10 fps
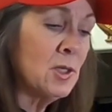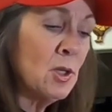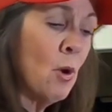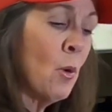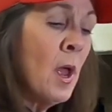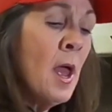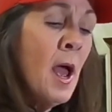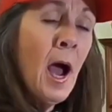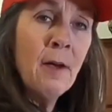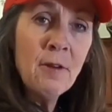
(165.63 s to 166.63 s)
So,
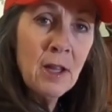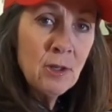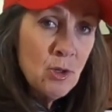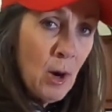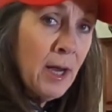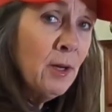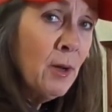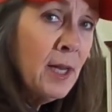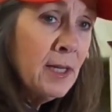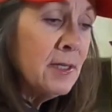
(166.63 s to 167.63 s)
I've got the dry
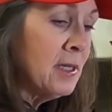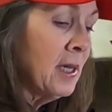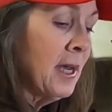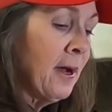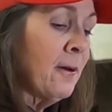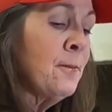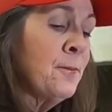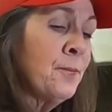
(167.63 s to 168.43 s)
ingredients in here.